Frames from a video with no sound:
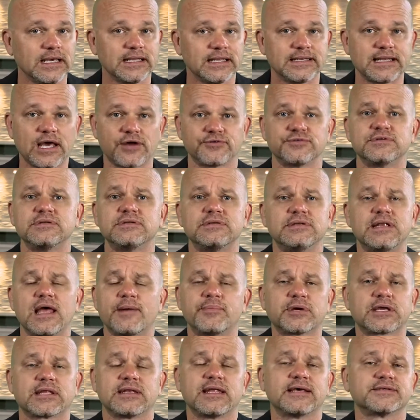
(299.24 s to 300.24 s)
Now,
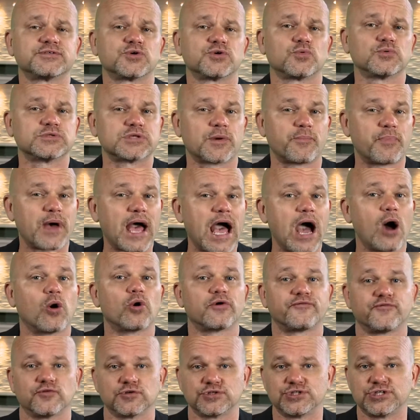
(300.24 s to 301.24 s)
Nebuchadnezzar was a
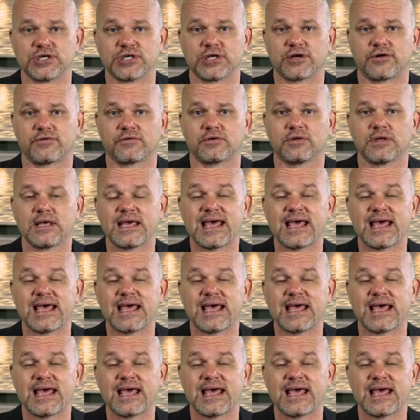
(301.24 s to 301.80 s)
powerful general.